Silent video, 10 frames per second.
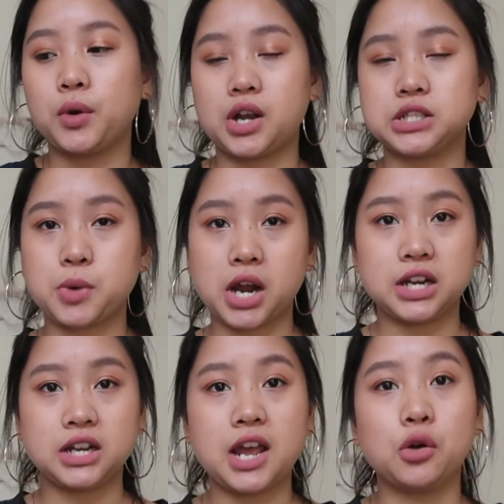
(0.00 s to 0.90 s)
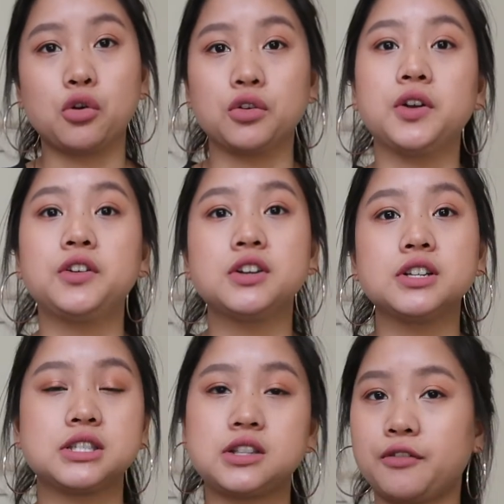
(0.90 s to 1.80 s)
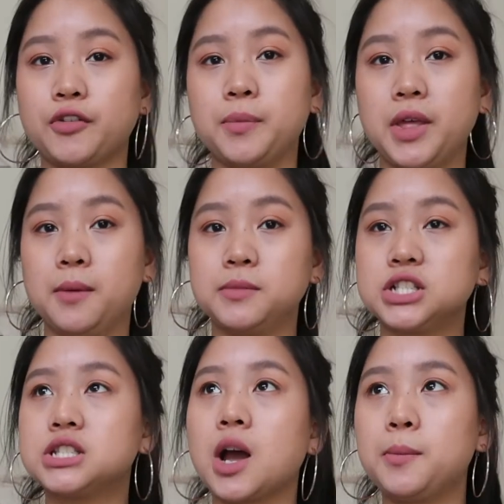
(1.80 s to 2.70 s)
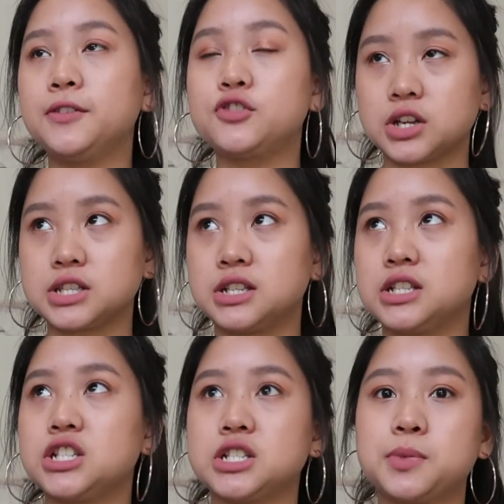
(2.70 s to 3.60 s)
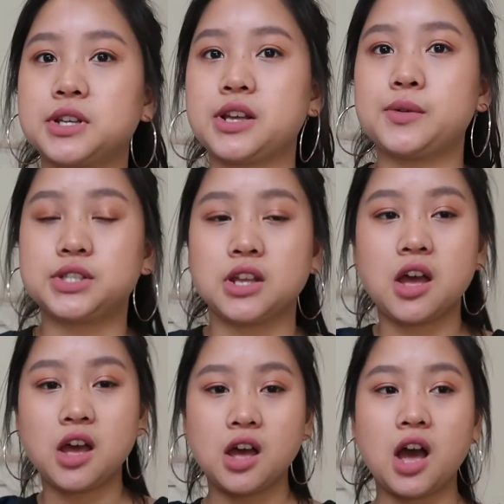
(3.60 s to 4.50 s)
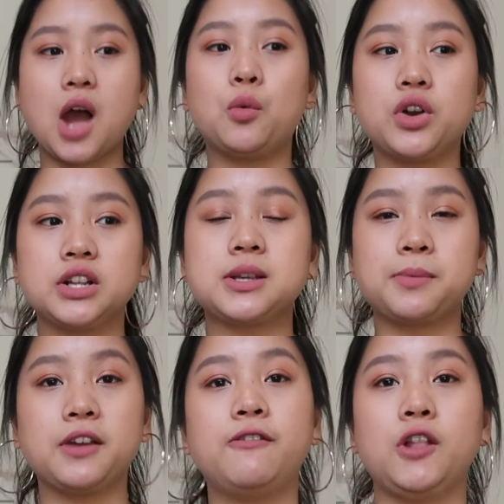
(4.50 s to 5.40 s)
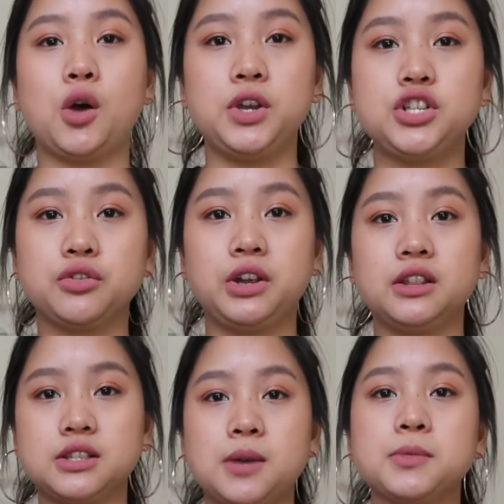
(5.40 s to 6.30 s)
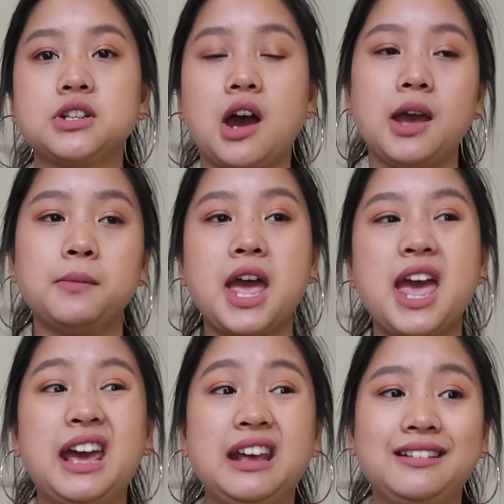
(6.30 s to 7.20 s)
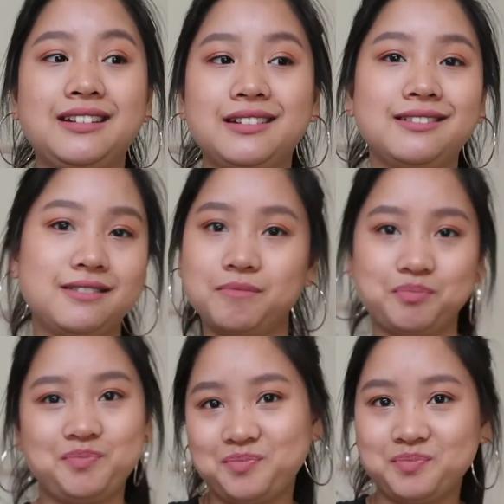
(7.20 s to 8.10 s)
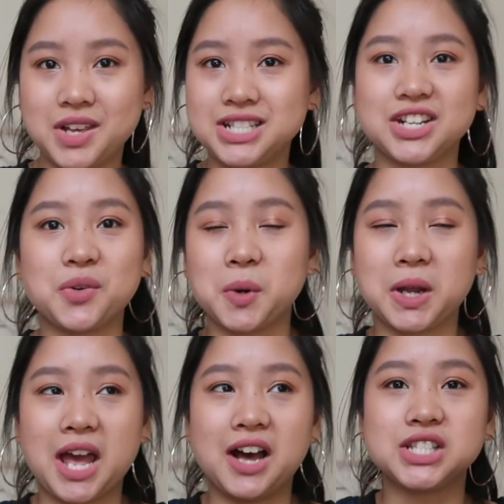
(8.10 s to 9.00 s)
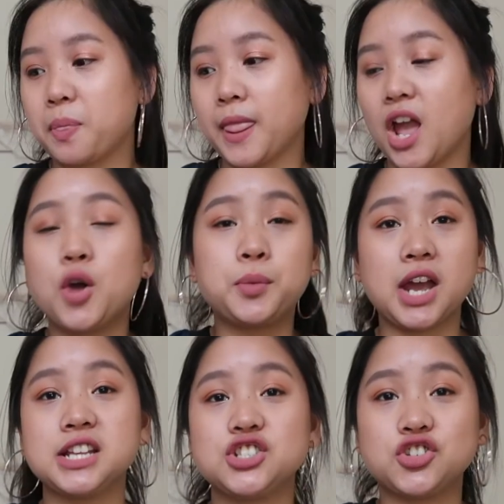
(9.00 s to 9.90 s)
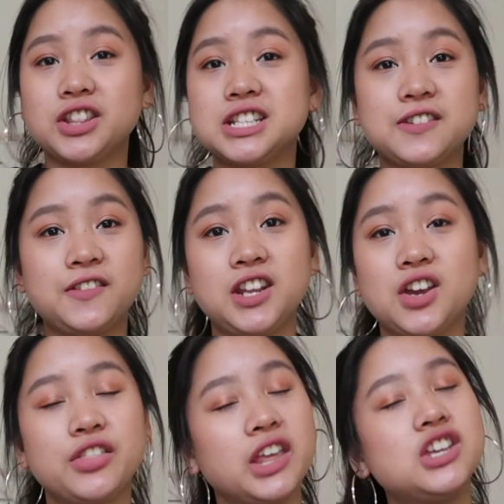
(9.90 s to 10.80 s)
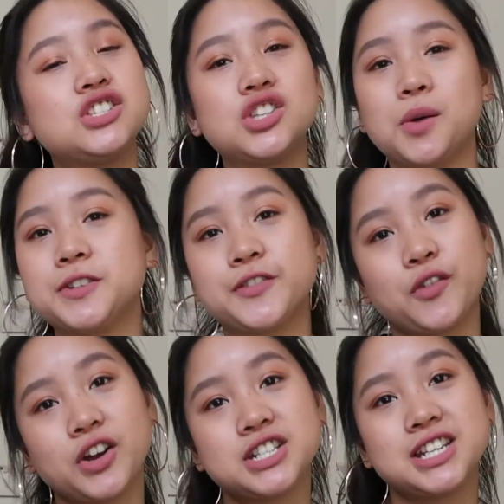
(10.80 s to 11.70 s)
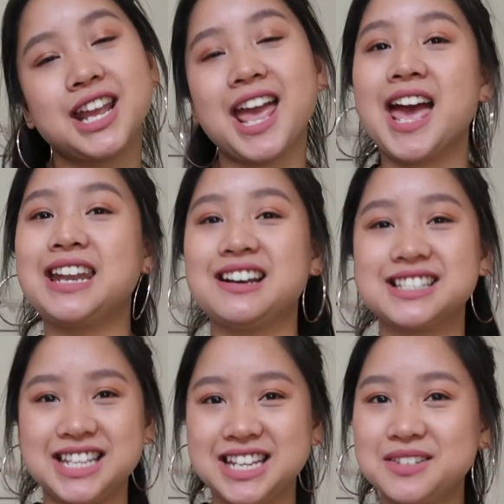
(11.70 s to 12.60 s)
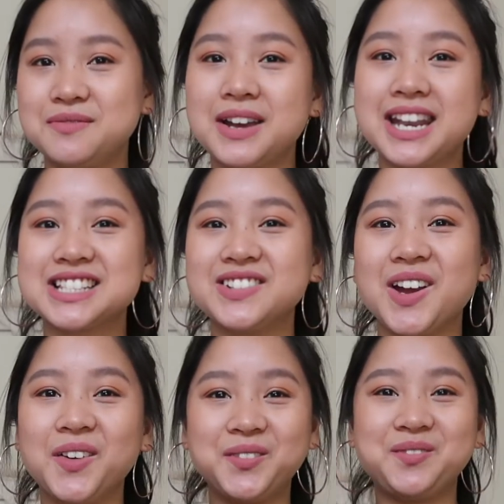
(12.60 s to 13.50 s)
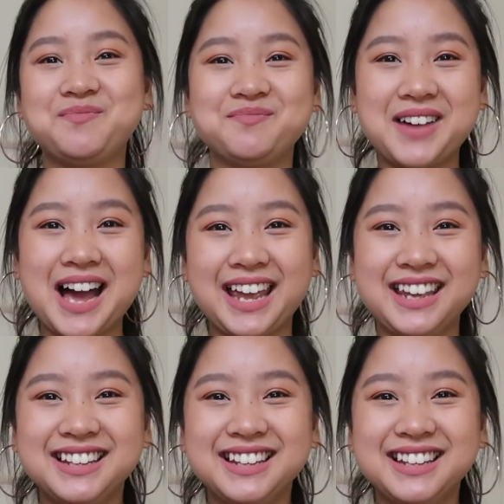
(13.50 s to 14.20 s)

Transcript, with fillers: when I was pregnant, I ordered stuff from them, just a couple of dresses just because I was, I wanted something flowy during the summertime and it didn't work out. I hope you guys enjoyed this video. Thank you so much for watching and I'll see you in my next video. Bye!